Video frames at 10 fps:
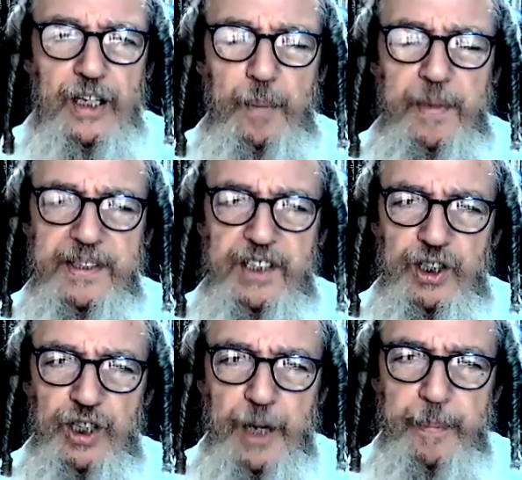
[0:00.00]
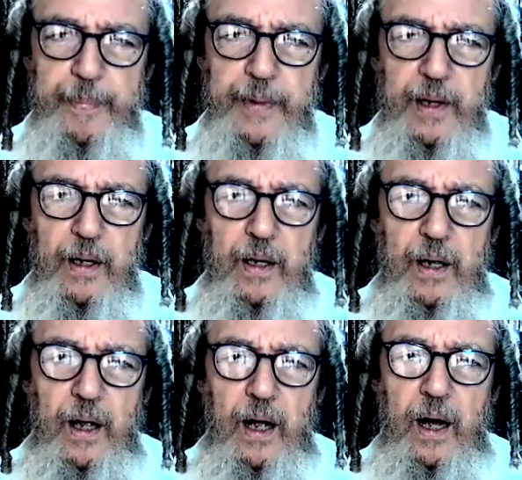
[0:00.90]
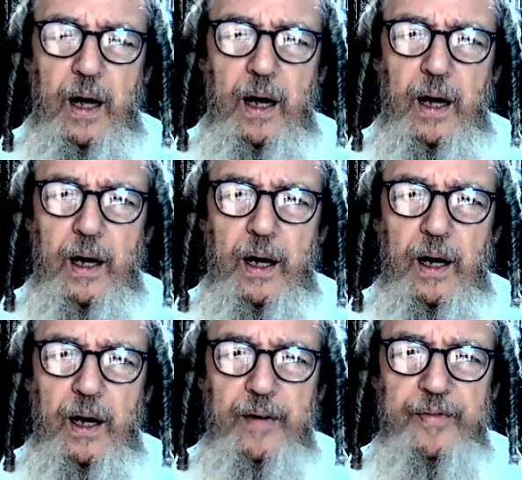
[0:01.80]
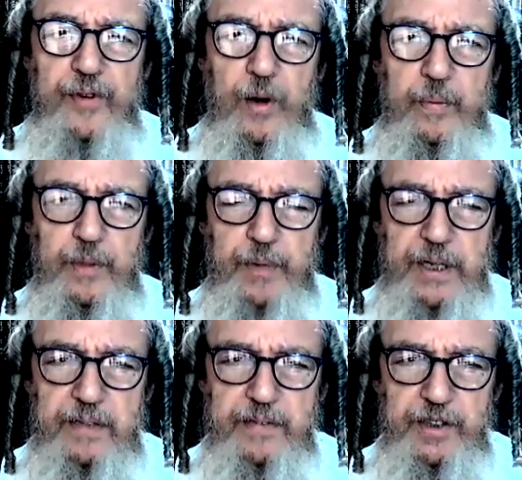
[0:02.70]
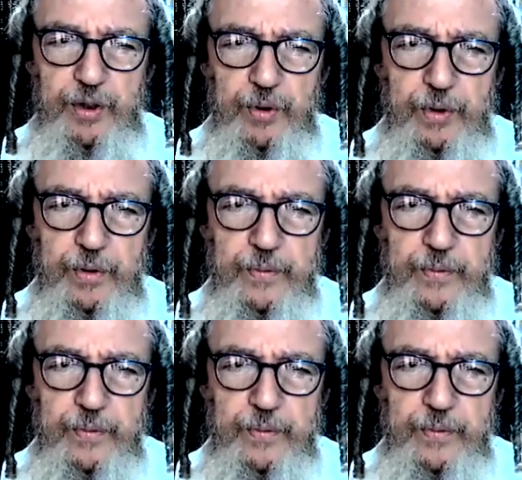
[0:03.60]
uh, from the Breast of Ashur.